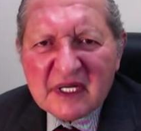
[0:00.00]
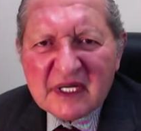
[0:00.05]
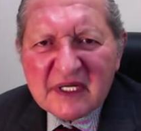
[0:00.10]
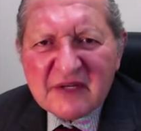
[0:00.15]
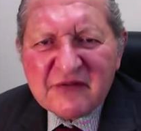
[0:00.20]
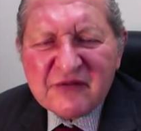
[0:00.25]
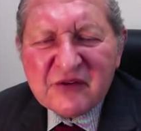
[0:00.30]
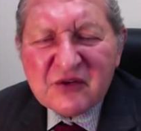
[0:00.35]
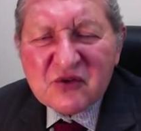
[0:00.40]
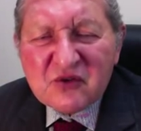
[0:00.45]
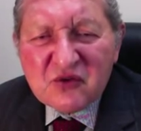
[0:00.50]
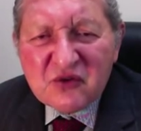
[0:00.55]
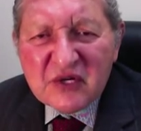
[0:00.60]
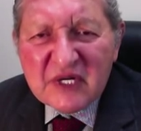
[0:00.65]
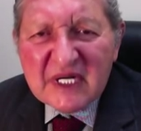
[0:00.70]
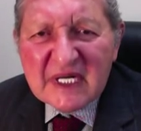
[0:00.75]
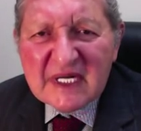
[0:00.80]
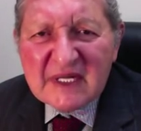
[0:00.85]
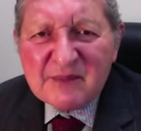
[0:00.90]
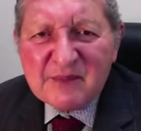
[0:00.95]
If you
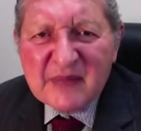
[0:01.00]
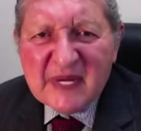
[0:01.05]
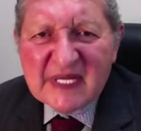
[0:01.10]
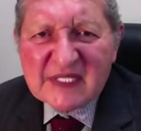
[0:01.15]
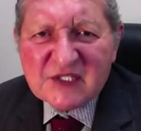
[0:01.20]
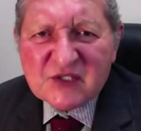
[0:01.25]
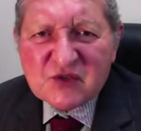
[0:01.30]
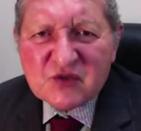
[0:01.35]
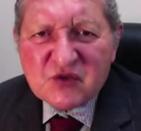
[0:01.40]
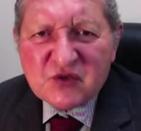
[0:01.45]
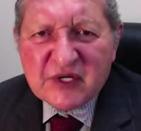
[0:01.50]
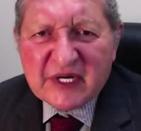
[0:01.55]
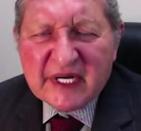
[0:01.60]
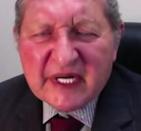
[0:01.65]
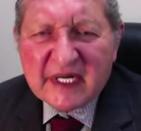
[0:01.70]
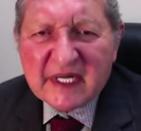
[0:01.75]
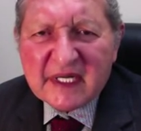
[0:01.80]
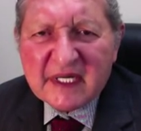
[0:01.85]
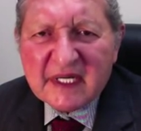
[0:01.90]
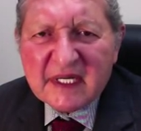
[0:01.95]
really must
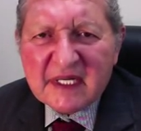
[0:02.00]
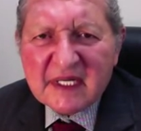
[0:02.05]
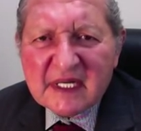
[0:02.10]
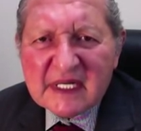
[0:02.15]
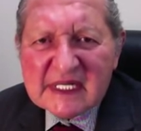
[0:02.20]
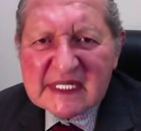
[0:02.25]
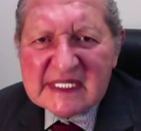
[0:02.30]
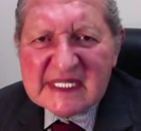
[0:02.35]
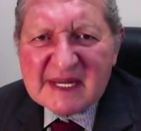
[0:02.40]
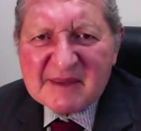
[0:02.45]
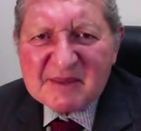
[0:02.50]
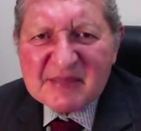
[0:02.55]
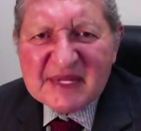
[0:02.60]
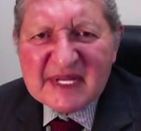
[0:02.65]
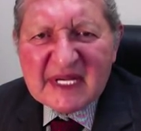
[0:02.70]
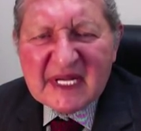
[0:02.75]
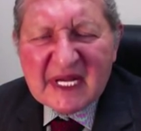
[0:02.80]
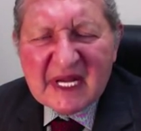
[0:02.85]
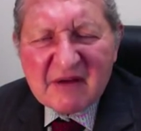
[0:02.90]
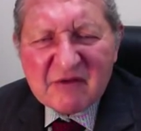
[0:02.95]
drink
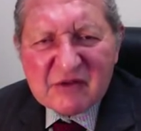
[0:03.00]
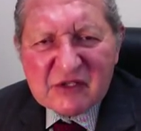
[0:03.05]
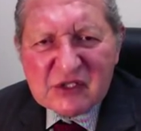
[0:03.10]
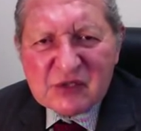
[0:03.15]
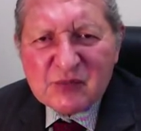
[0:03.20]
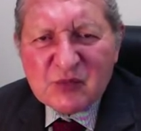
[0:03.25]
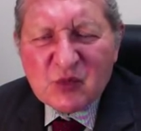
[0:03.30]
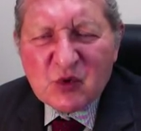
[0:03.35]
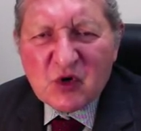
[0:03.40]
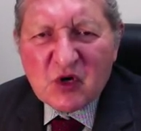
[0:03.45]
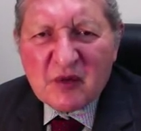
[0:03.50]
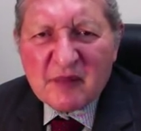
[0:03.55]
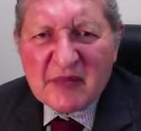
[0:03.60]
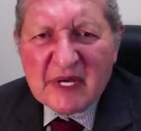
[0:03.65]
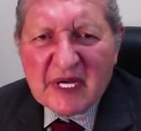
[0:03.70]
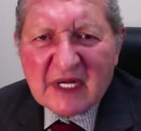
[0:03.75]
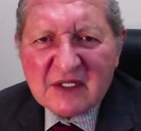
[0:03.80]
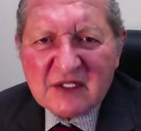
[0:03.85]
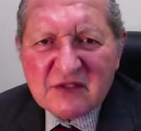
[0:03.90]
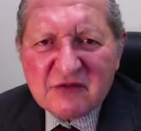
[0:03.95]
something, have a small
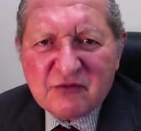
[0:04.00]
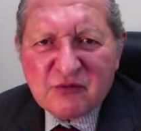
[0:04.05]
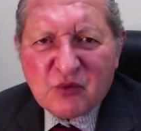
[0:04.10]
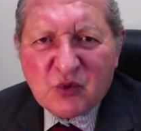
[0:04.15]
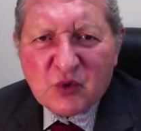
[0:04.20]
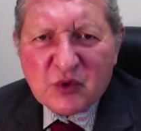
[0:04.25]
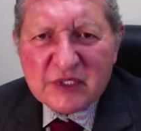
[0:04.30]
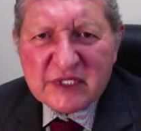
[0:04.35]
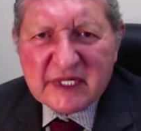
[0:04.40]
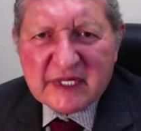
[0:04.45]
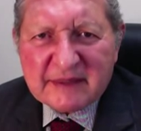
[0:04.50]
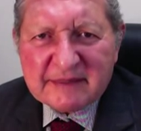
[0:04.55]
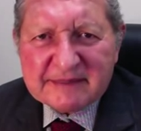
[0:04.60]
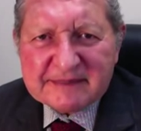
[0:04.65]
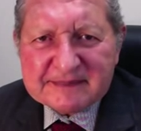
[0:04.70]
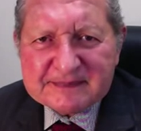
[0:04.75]
amount of water.